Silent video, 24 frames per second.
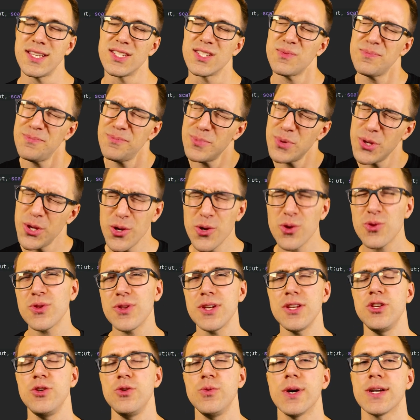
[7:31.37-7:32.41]
is
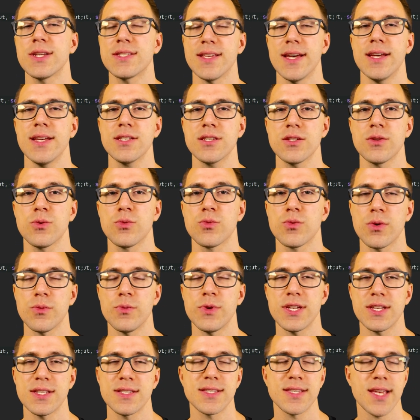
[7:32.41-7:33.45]
purely U S S, where
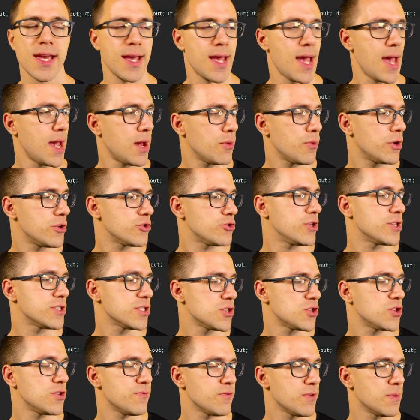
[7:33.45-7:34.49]
we can say, hey, I want to
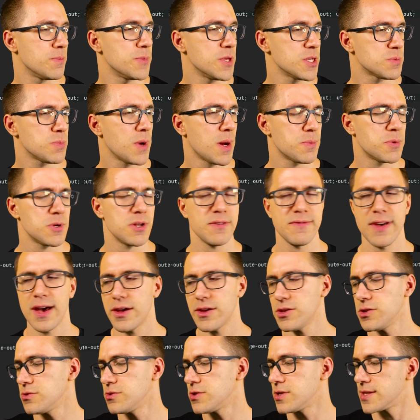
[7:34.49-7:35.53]
transition from this property
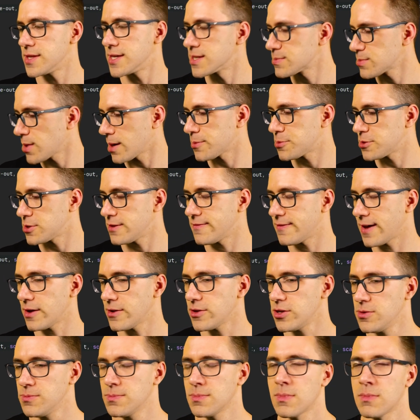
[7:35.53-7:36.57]
value to this property
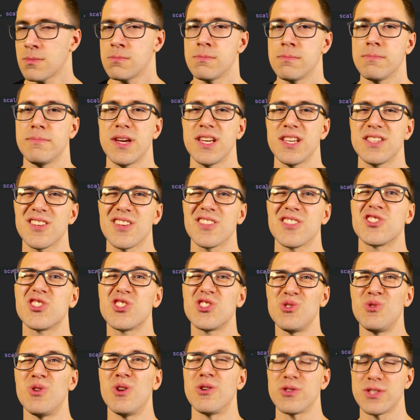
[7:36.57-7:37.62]
value based on
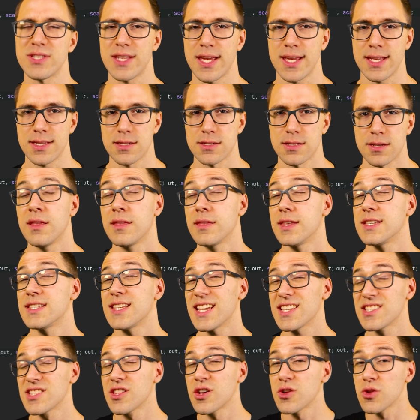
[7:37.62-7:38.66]
pseudostates. This
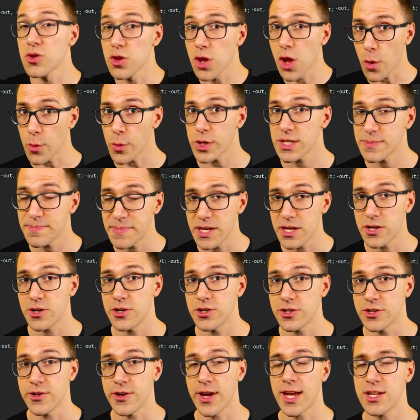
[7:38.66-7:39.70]
has the lowest
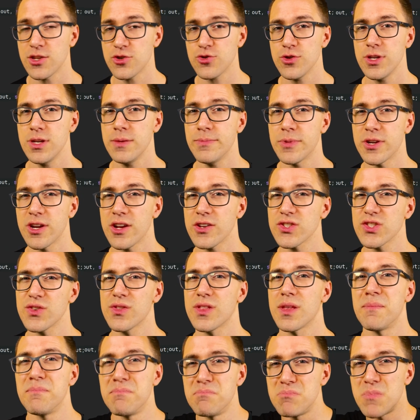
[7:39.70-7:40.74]
barrier to entry, but also
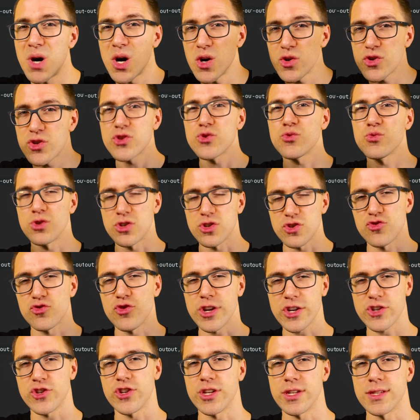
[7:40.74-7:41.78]
the most
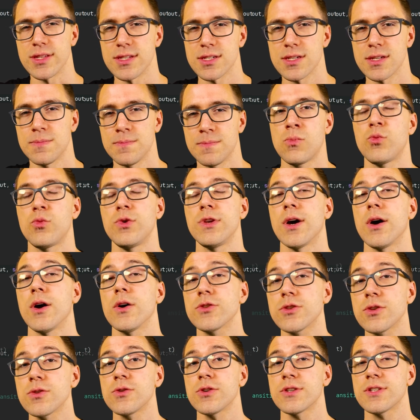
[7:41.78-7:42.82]
restrictions. We
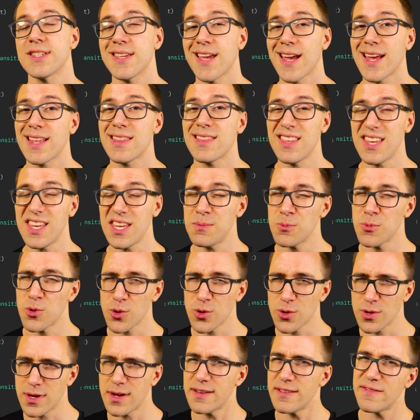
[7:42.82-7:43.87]
also looked at the
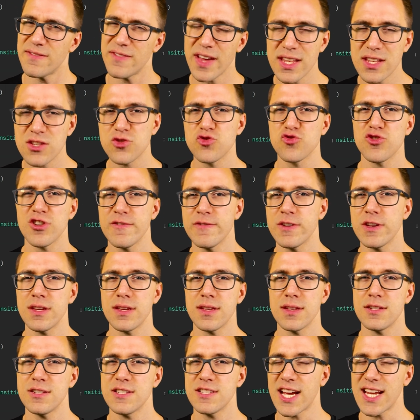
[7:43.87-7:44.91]
more
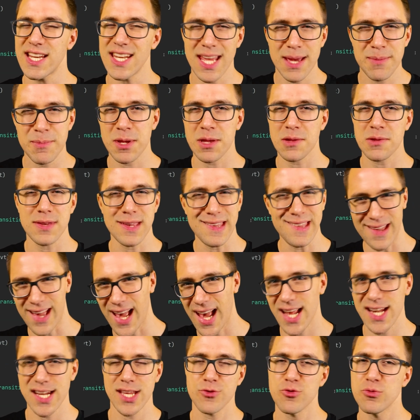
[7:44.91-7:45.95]
event-driven, dynamically
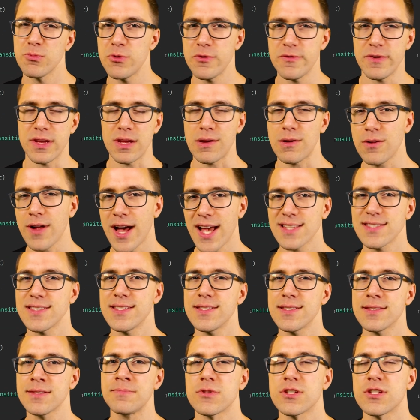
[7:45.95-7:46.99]
adding, removing
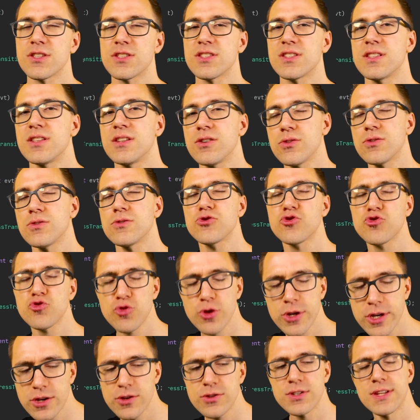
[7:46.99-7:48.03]
classes to still
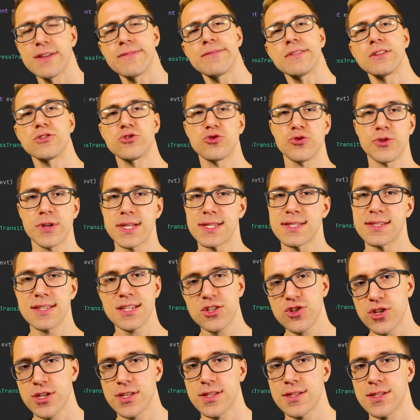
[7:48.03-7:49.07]
trigger different
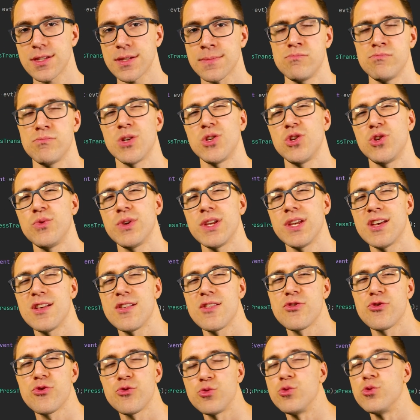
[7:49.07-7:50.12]
transitions, but doing
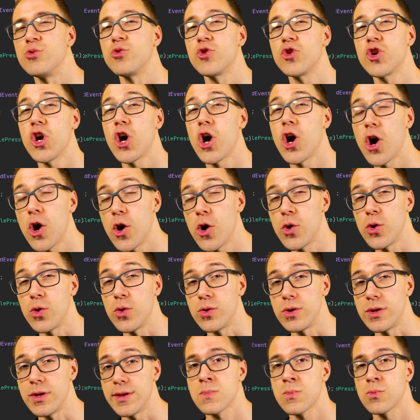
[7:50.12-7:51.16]
it through code,